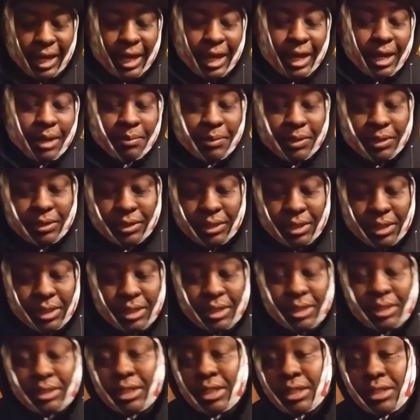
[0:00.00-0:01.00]
Amazon.
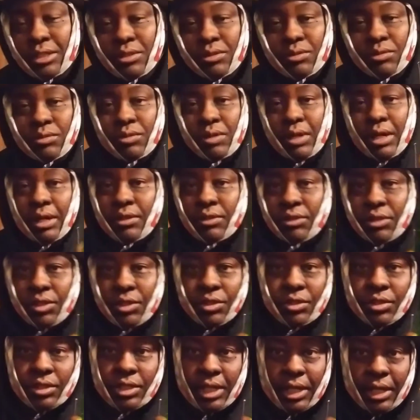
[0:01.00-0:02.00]
I think it's around
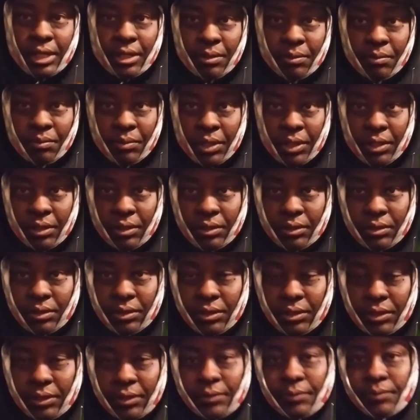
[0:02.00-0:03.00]
13
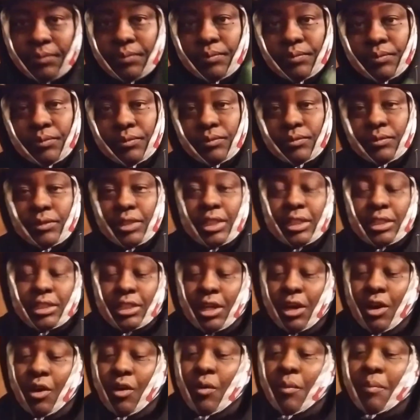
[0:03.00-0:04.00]
bucks. It's
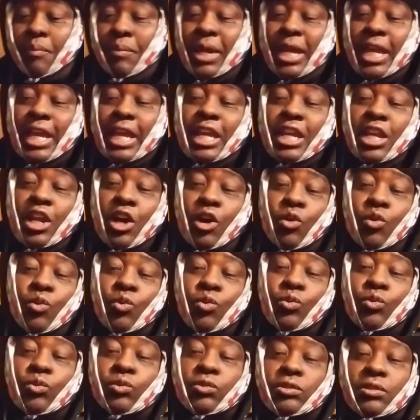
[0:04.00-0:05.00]
called Pino
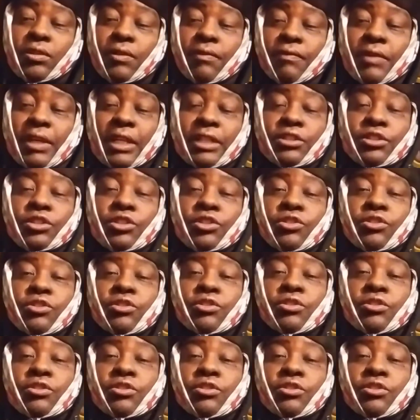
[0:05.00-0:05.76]
Silvestre.